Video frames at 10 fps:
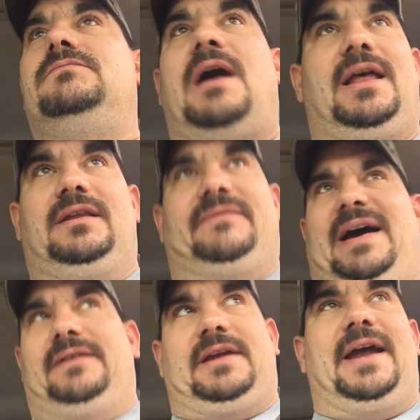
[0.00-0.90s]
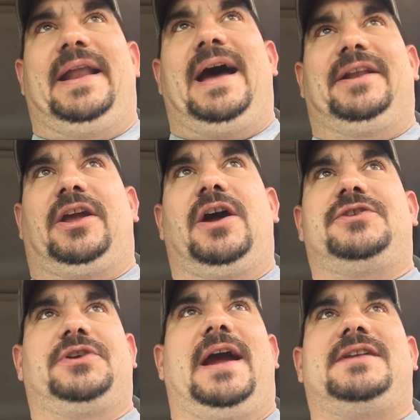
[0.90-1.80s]
I live kind of out in the
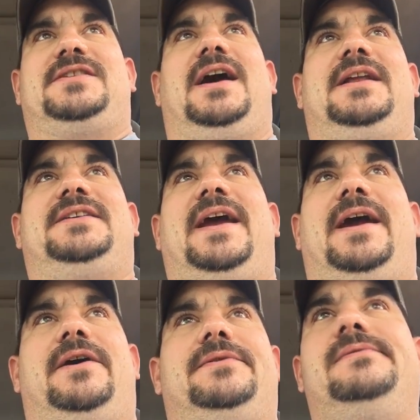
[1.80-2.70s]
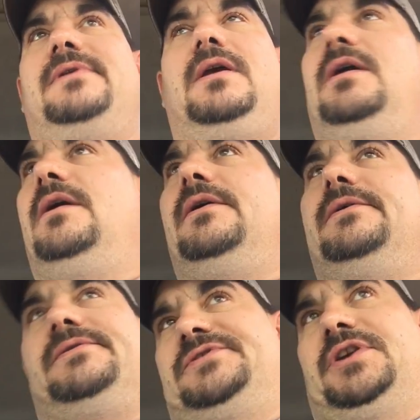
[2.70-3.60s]
country outside of town,
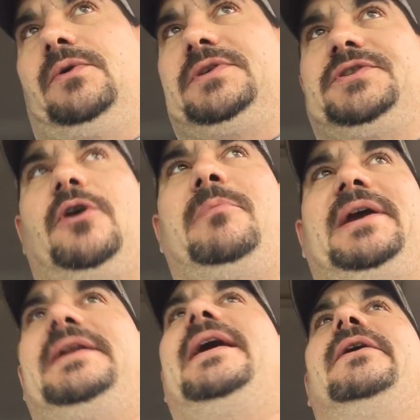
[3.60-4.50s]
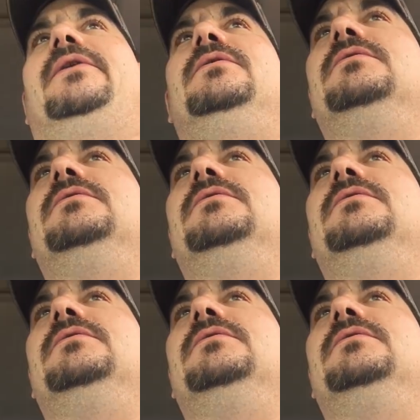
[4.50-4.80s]
so it's no big deal.